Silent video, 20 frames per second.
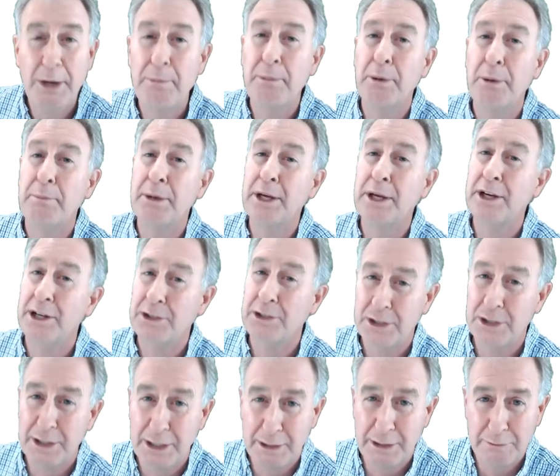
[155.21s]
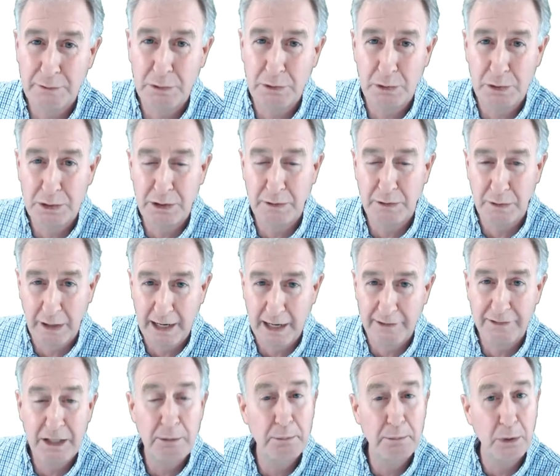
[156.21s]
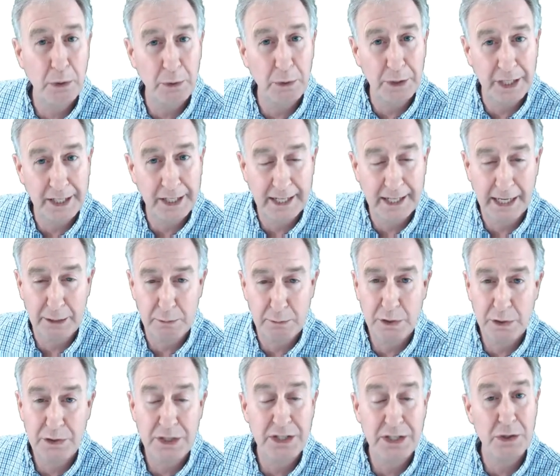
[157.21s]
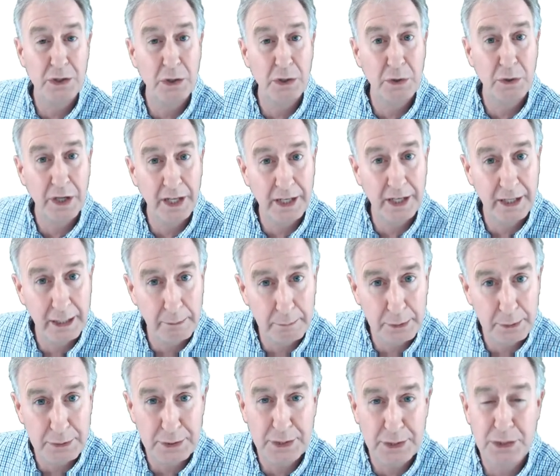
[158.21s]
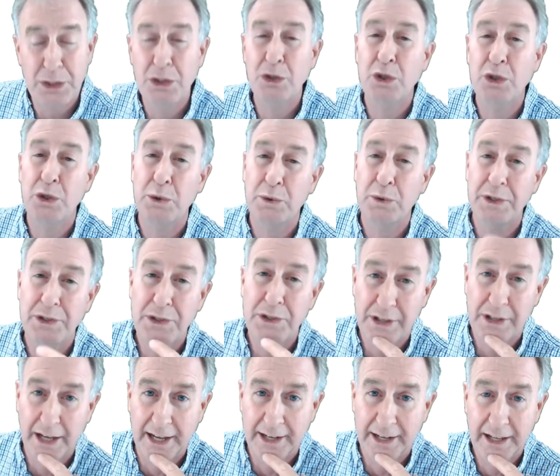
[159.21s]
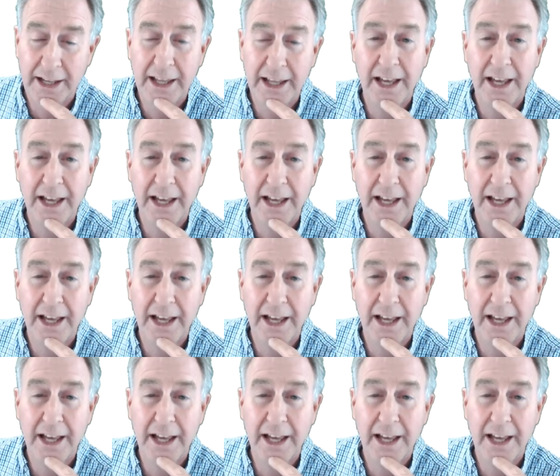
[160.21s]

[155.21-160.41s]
but because of the influence of gravity pulling it downwards, it's located at position two instead,